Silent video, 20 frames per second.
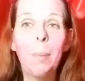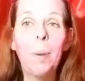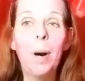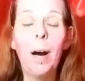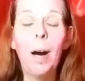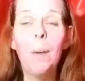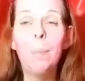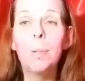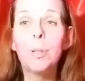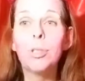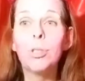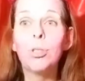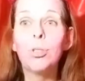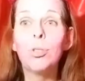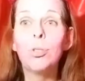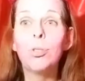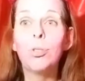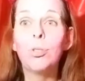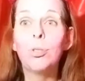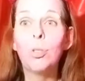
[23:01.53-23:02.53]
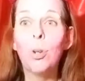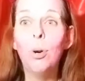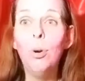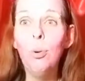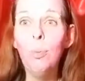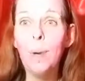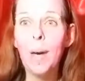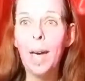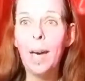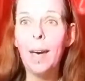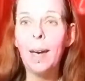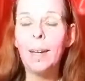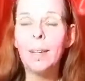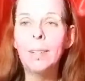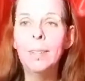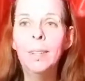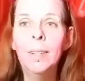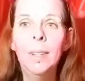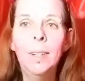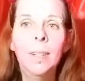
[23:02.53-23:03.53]
Pop so
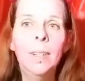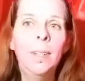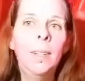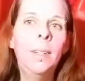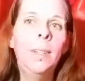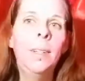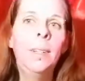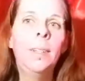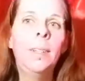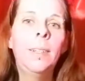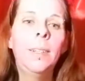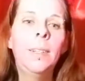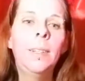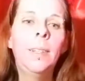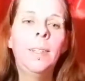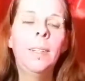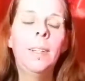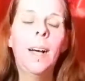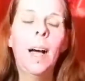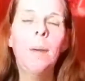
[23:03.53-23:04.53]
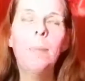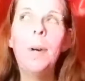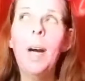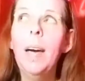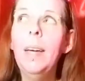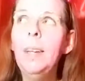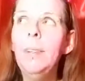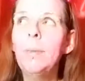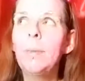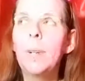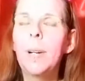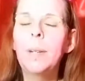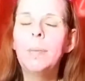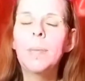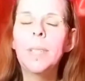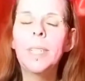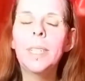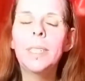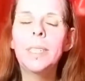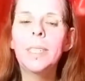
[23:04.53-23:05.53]
bad. I'm kind of
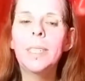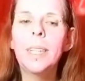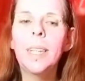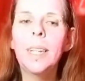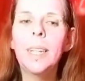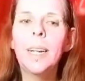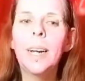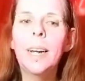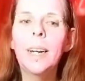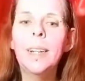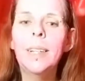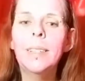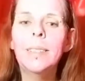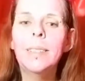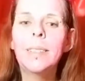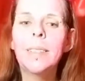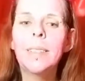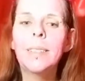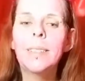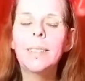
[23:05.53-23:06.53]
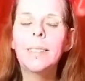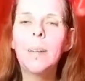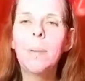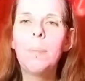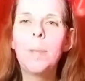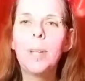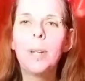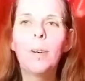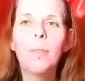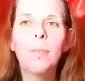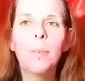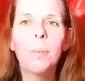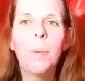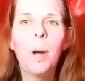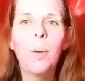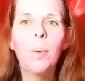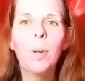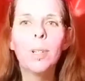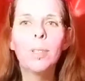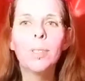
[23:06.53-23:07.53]
rambling tonight, guys, and stumbling over
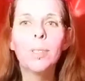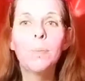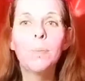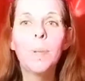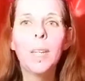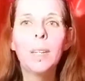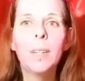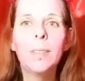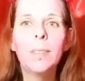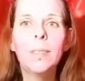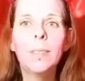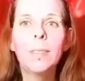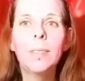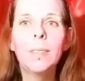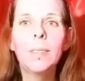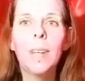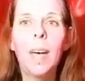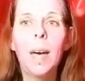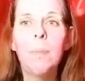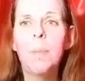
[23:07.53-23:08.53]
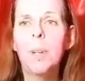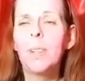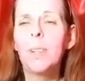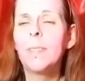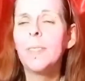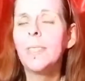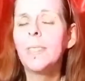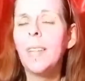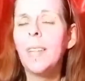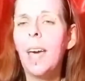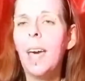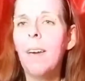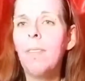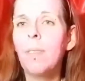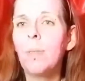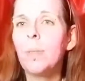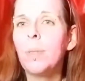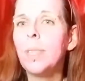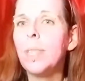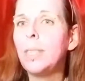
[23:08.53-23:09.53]
my words because I'm nervous. I
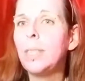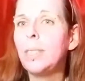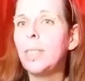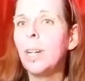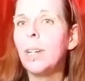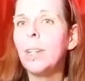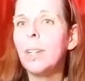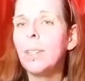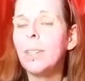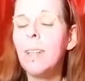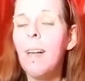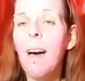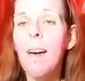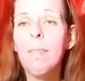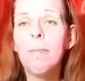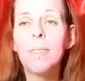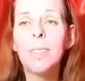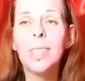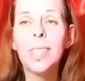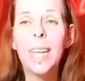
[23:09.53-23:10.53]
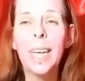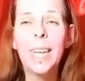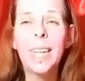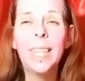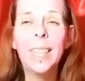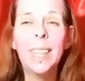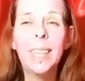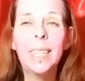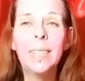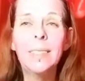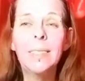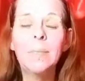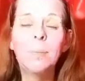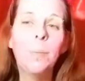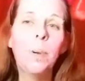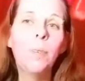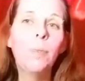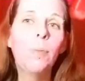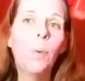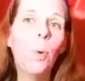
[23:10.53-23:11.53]
haven't really done a live like this
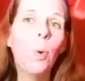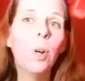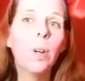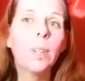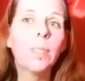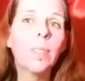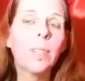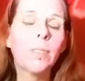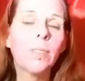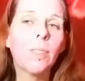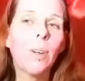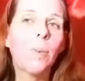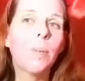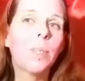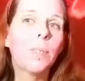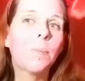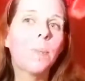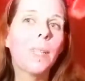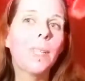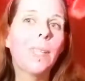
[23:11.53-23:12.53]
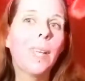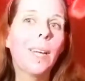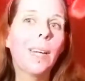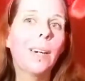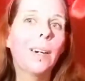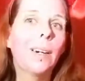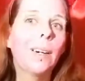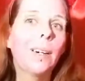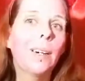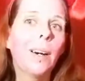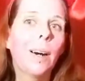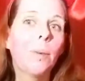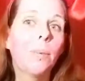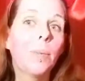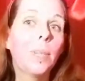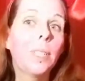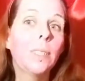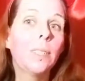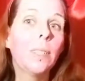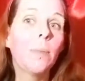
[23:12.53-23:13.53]
before. There's always been like a
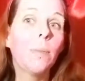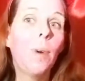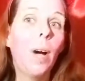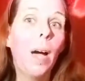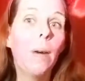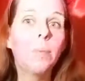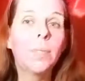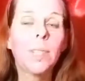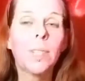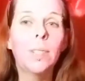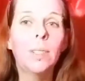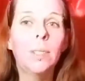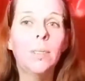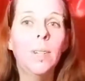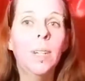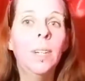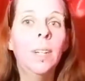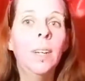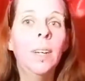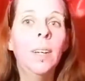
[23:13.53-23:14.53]
reason why I was going to do it.